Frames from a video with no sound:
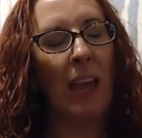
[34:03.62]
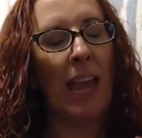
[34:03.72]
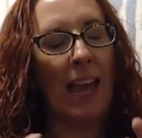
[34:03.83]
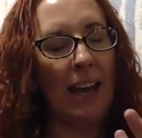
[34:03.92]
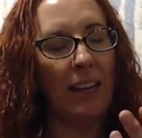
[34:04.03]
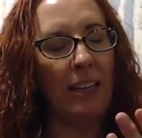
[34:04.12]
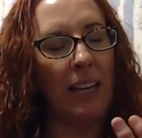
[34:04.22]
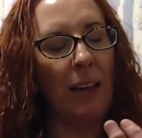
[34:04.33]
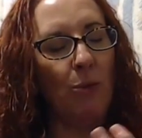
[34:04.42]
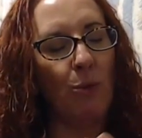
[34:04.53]
and
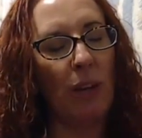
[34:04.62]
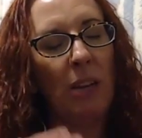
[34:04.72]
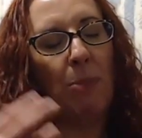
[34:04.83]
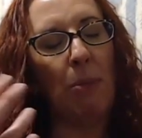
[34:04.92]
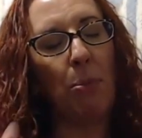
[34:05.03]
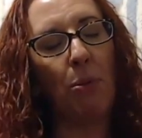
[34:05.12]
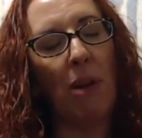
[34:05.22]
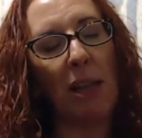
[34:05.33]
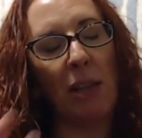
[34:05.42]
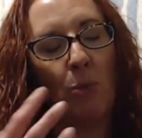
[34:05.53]
can really be
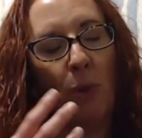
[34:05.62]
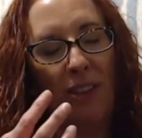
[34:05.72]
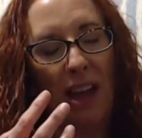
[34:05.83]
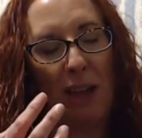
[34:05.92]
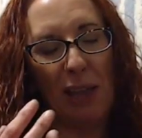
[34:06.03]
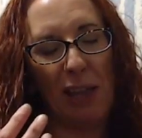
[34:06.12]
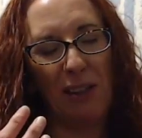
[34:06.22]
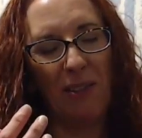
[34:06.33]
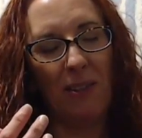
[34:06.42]
present with us.